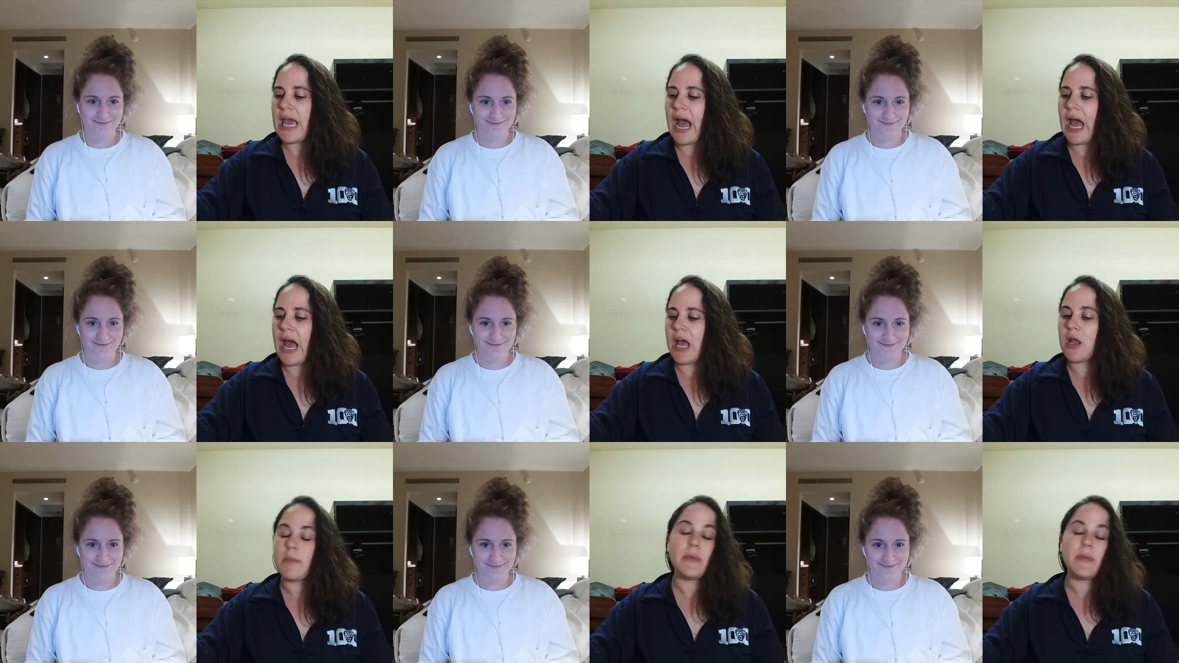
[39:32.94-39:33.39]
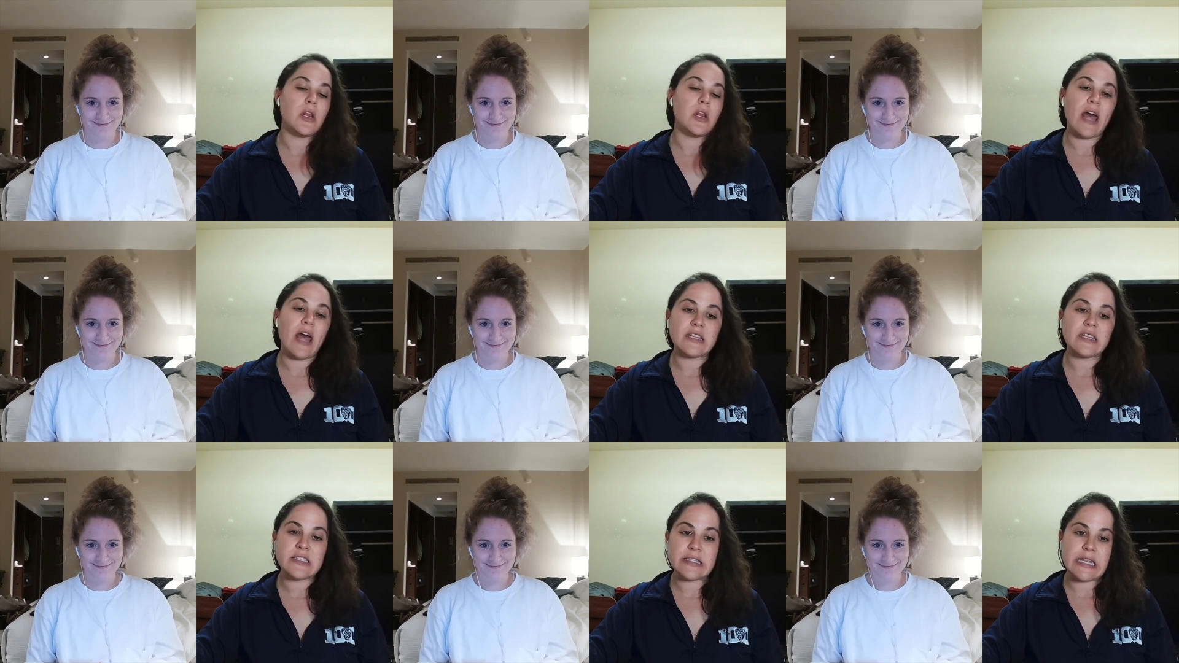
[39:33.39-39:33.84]
Speaker 1: I mean, that's
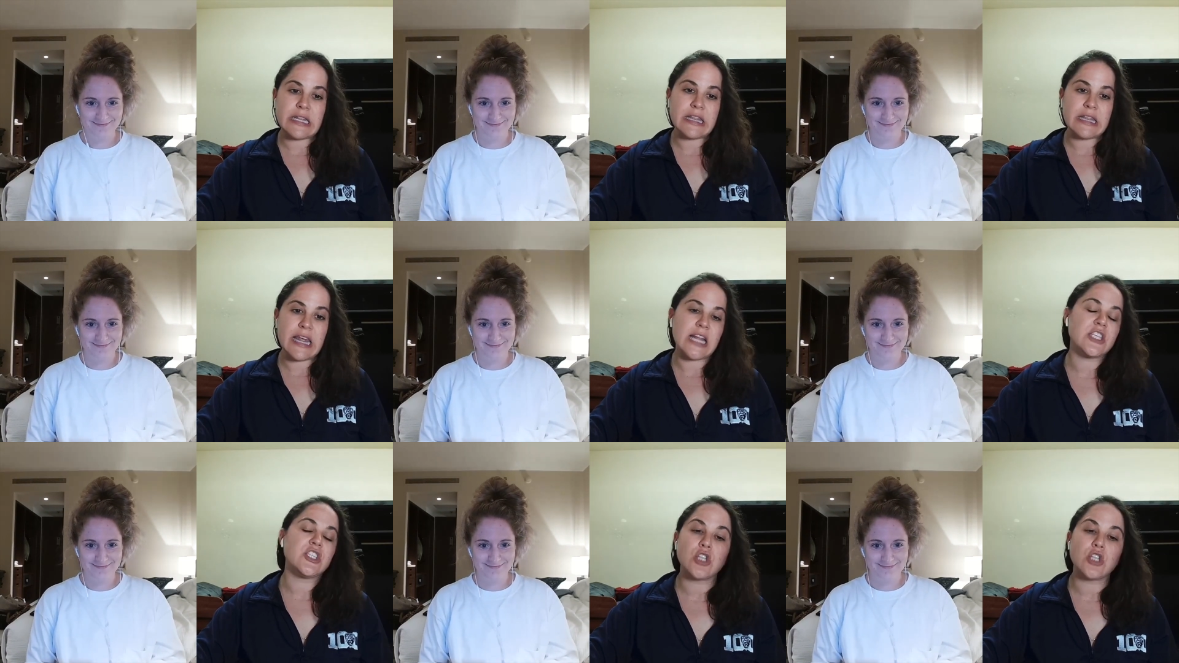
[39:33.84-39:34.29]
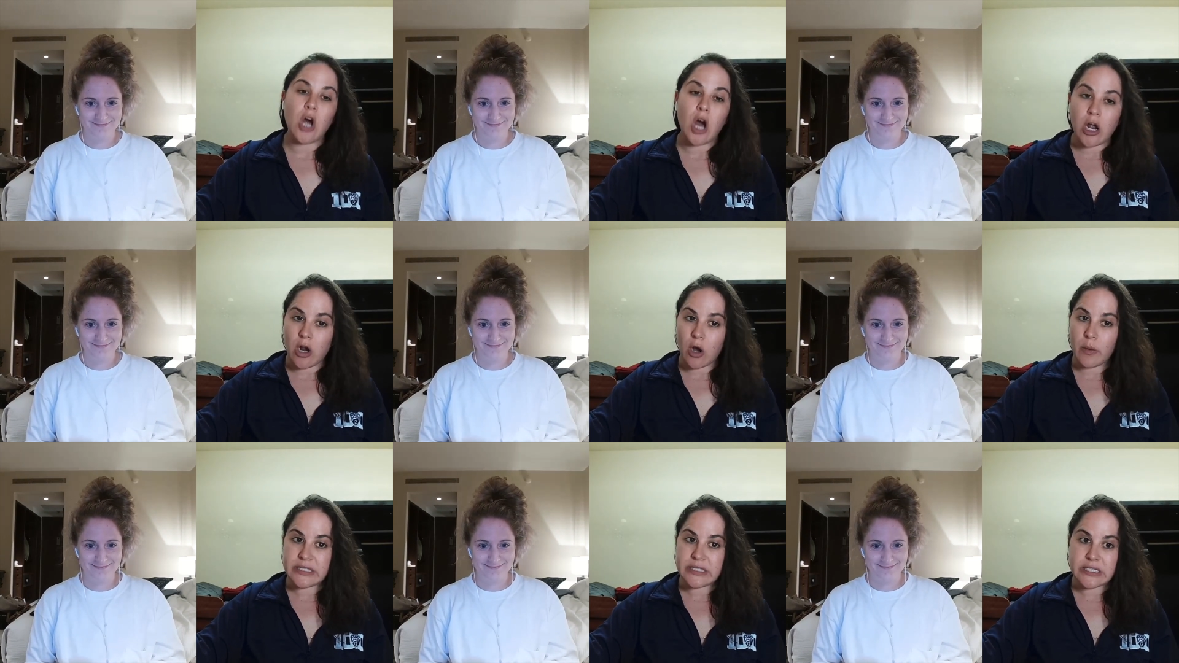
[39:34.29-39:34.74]
that's not always
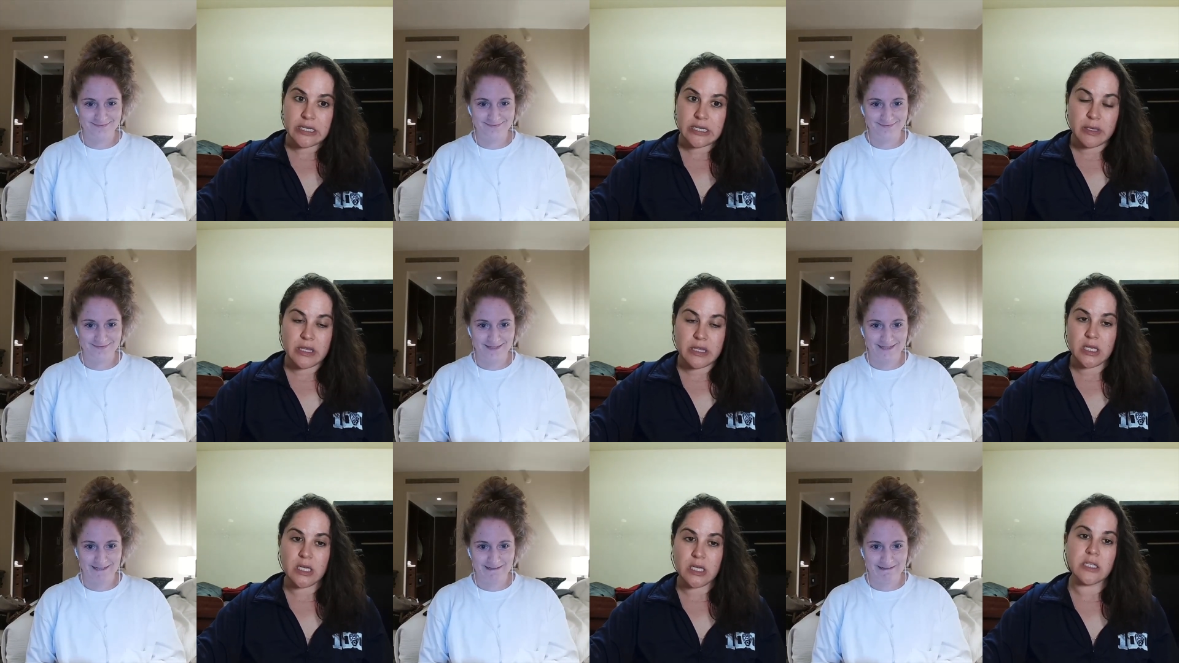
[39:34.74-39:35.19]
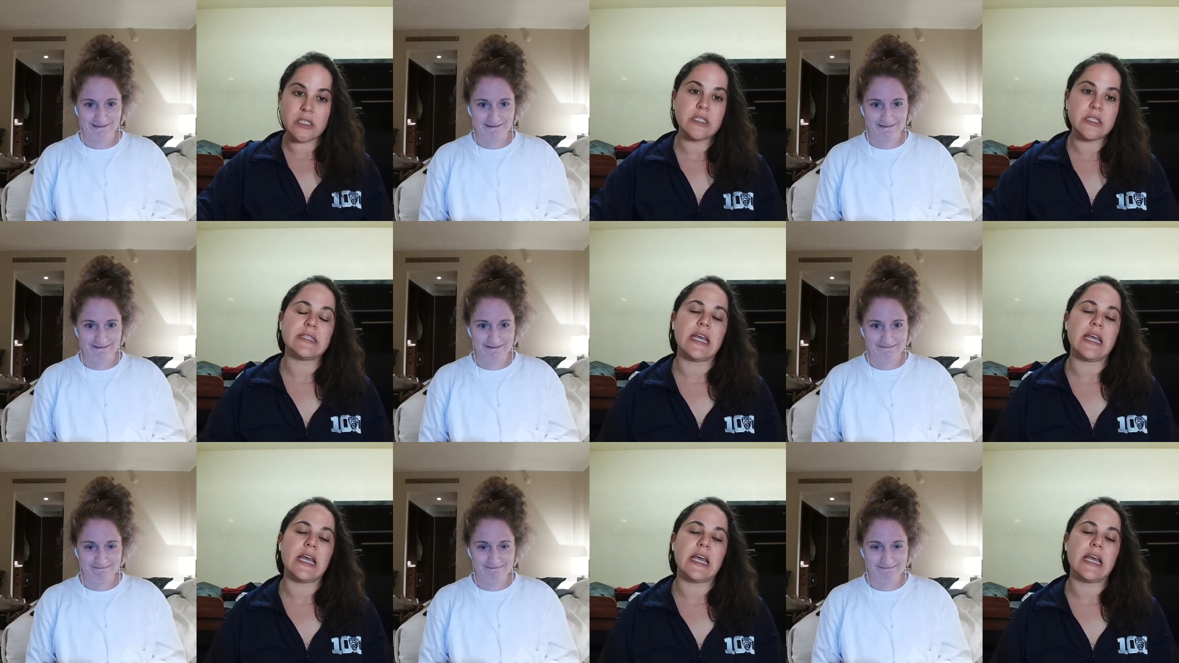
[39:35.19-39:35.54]
going to be the easiest answer.